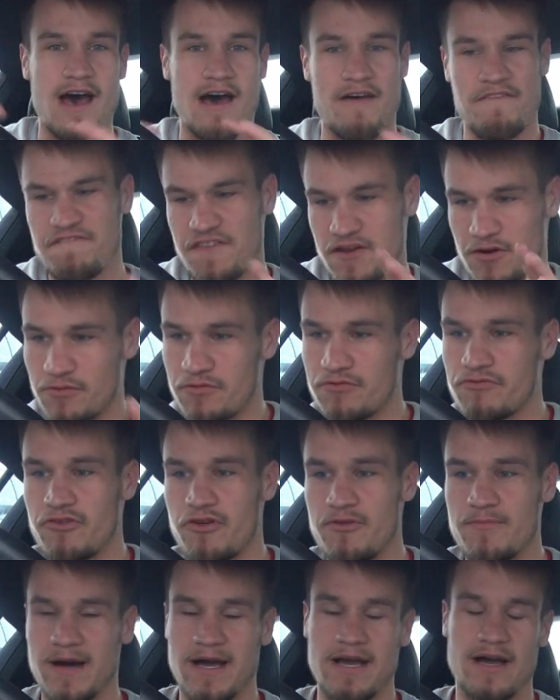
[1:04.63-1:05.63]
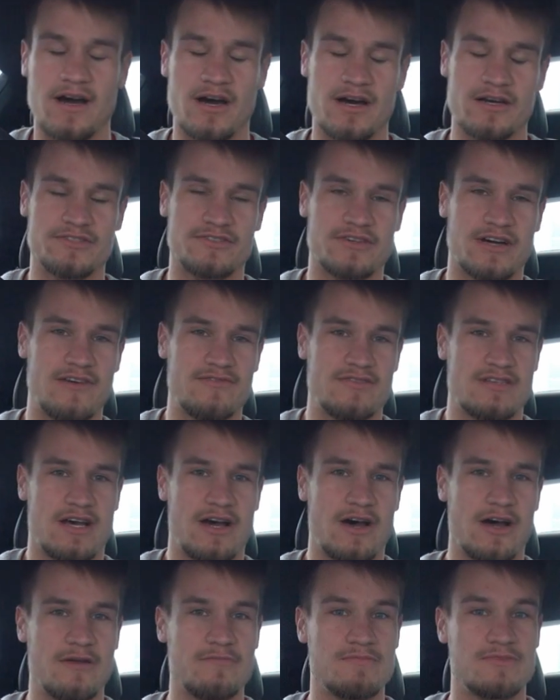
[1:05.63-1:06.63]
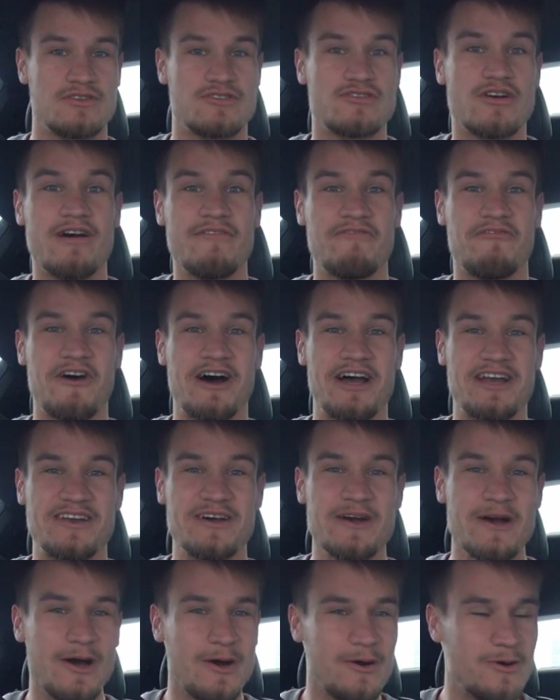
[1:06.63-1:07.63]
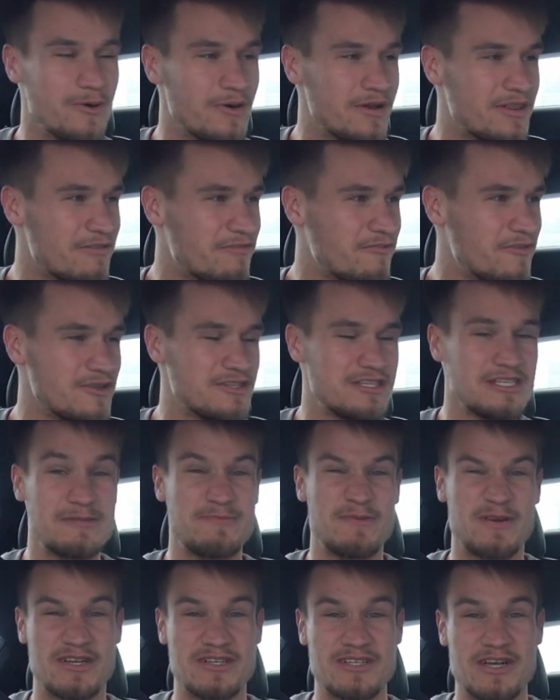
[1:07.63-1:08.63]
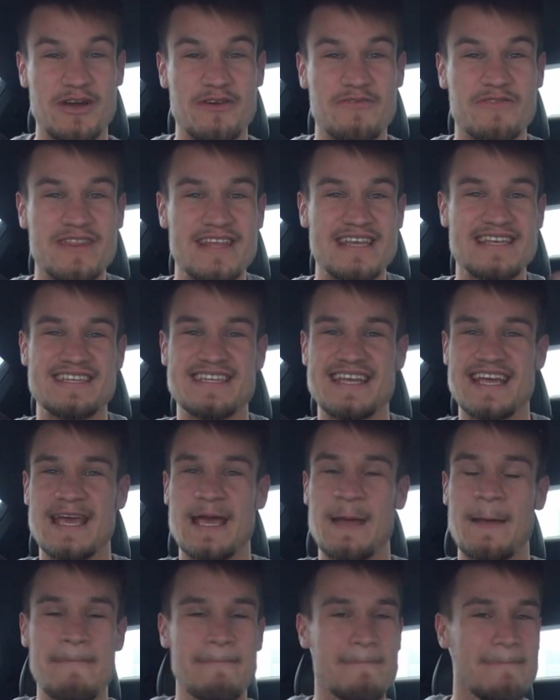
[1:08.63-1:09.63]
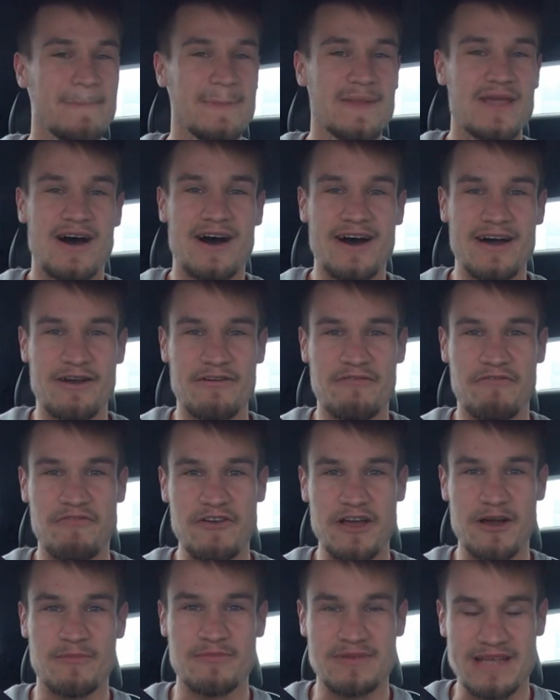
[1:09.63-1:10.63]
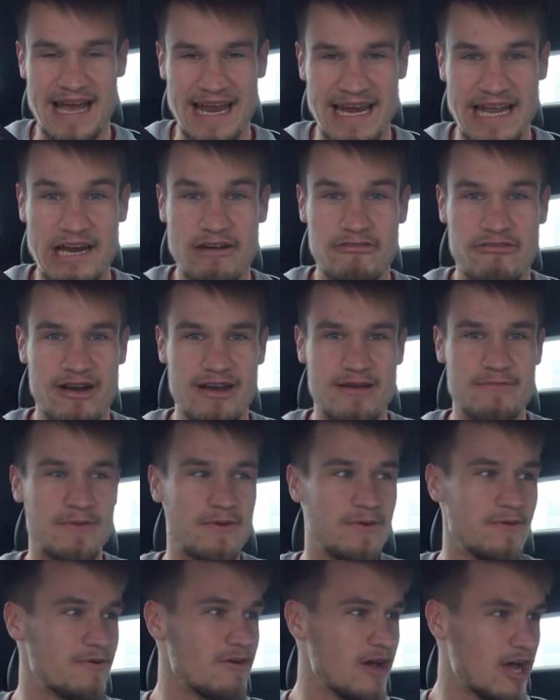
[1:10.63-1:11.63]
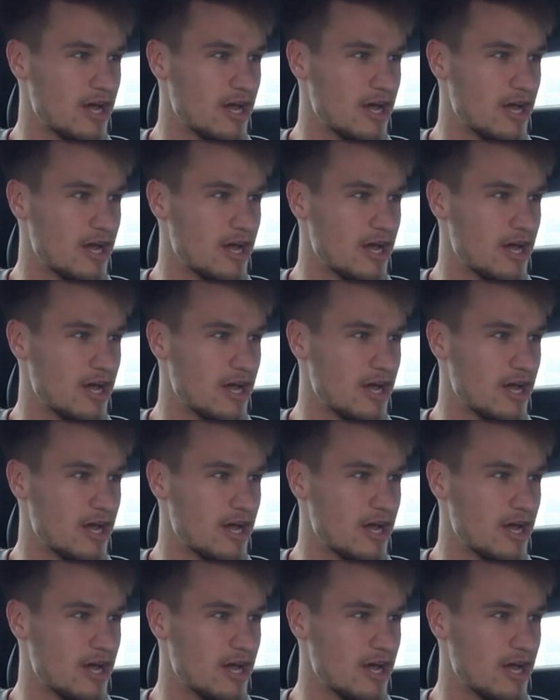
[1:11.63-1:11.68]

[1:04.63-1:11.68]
fiddle through my hard drives at home to try and find all of the footage, because over this year I have filmed an incredible